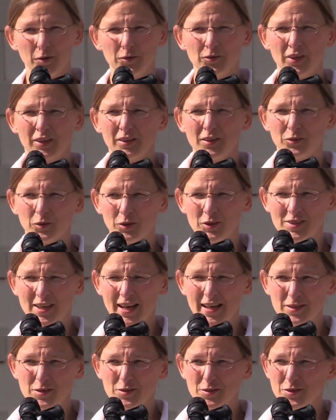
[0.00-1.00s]
system
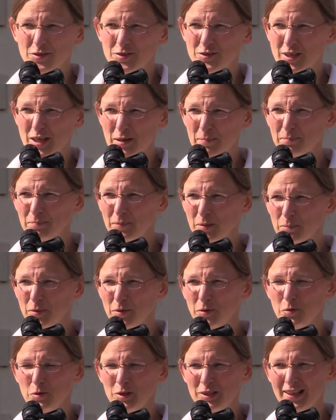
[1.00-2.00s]
that is
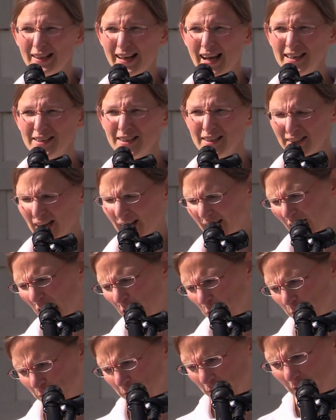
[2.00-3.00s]
unfortunately
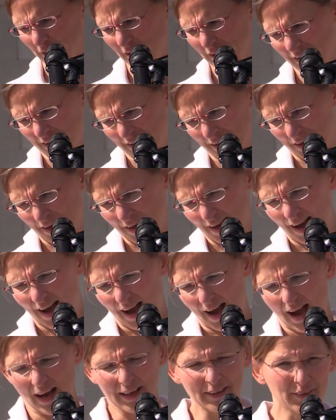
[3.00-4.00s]
guilty of spreading
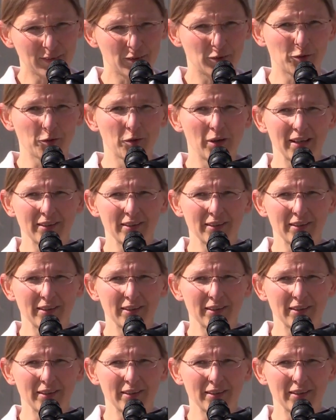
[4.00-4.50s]
fear.